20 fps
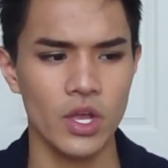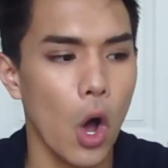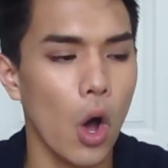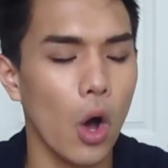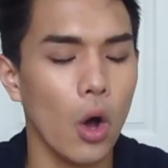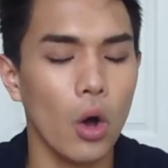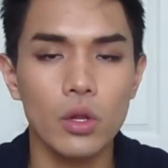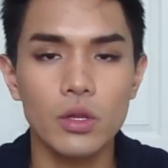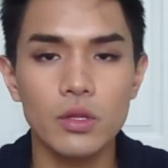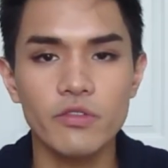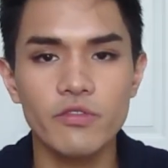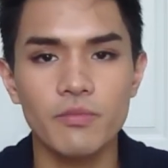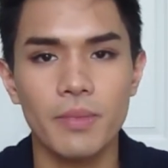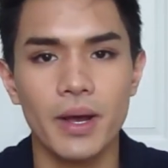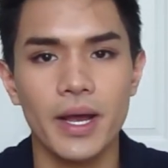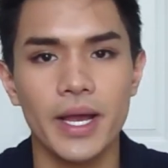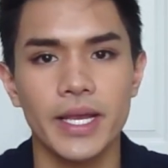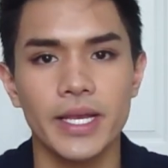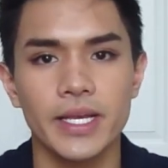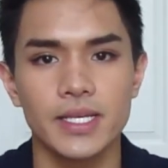All of
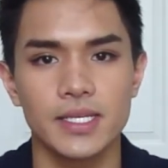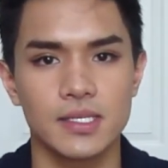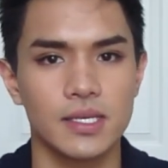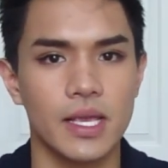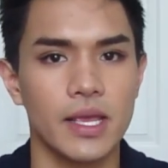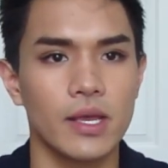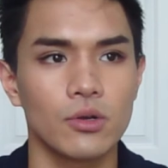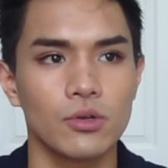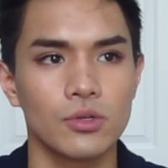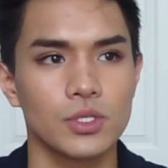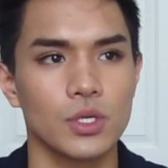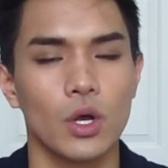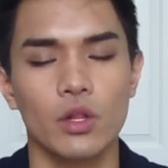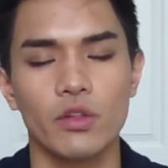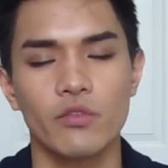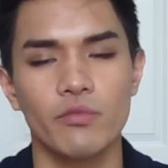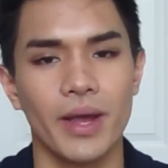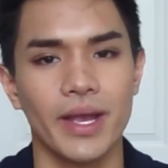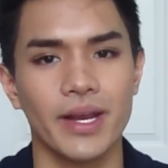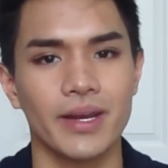my skills, all
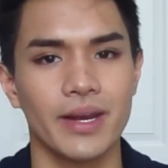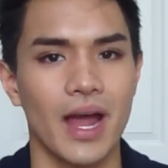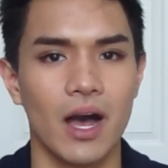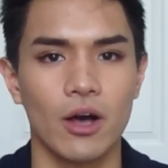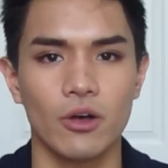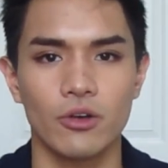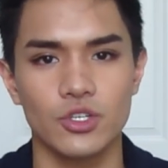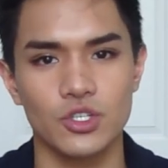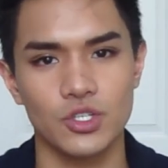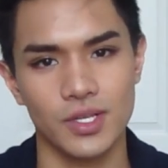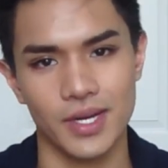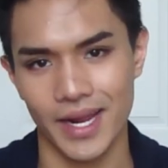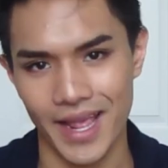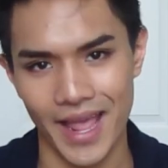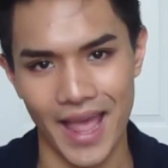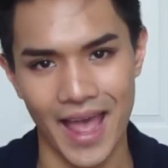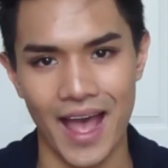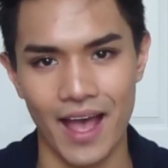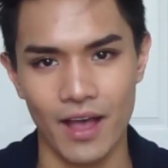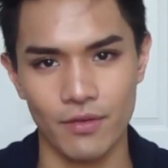of my knowledge that I
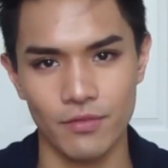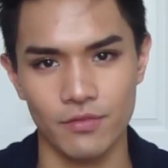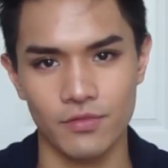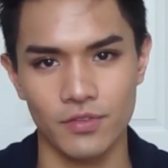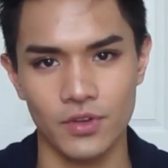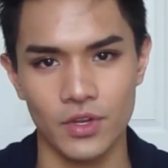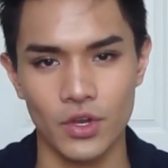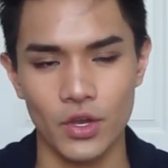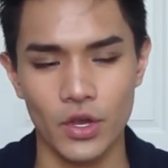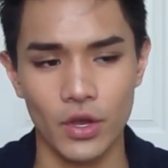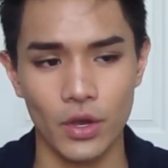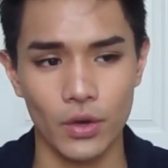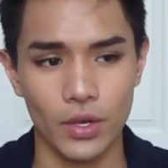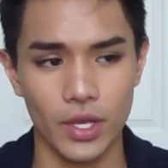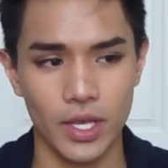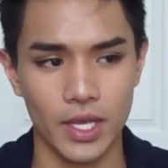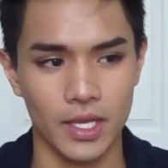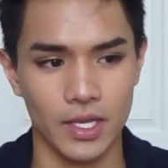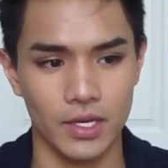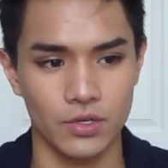have
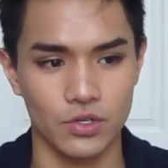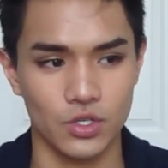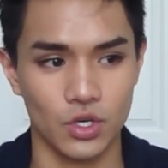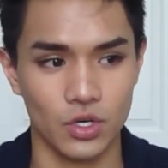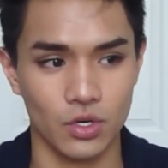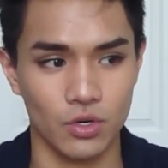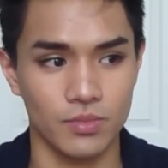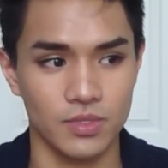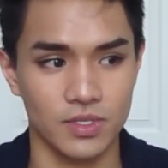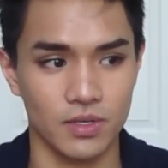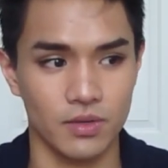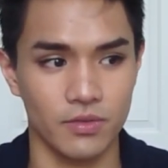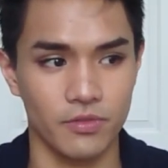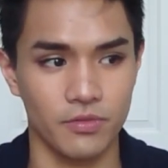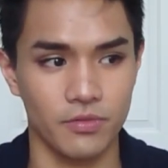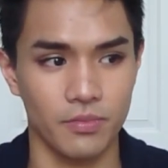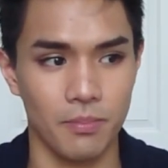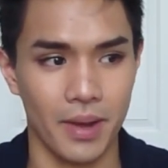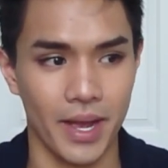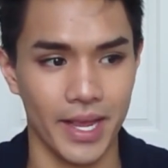in terms of
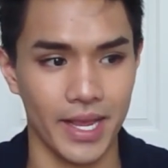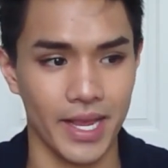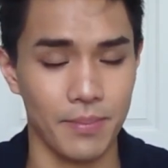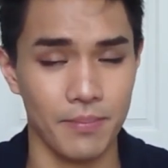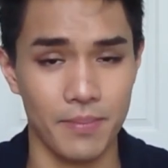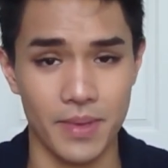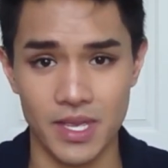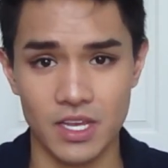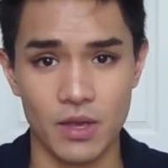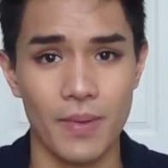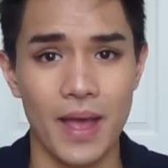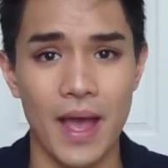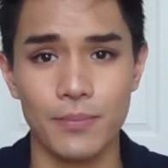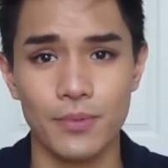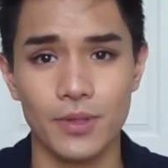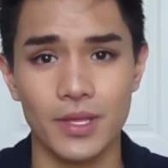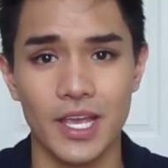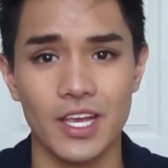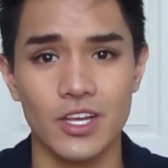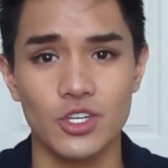my makeup
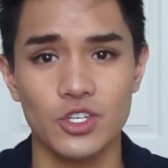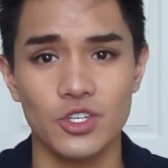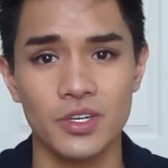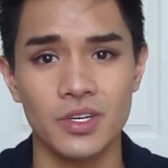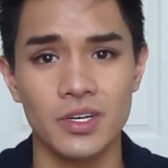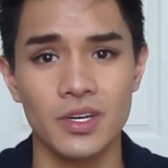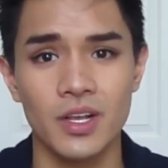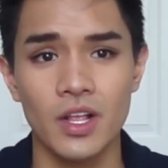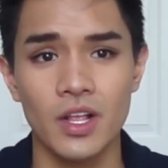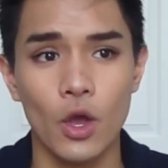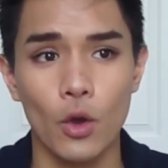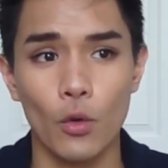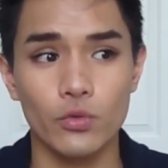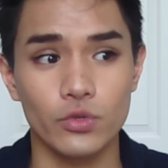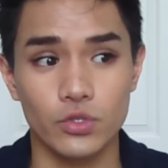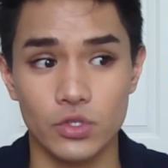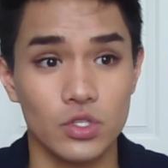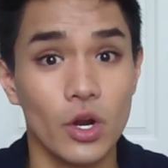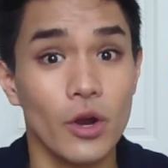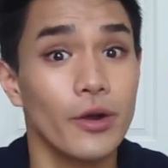application
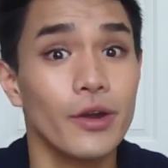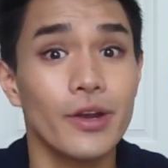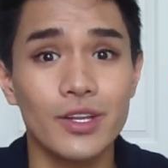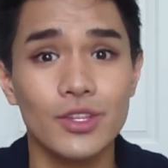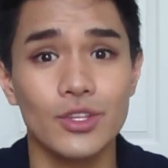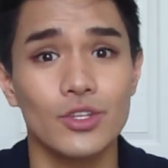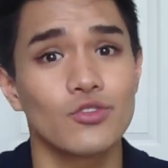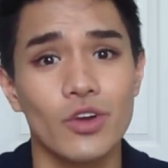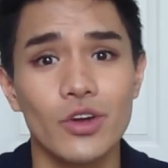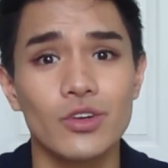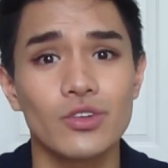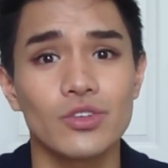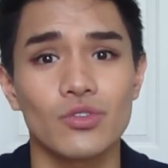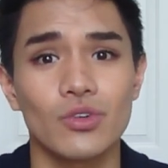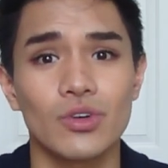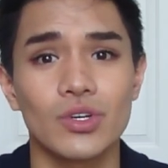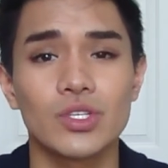started at the drugstore.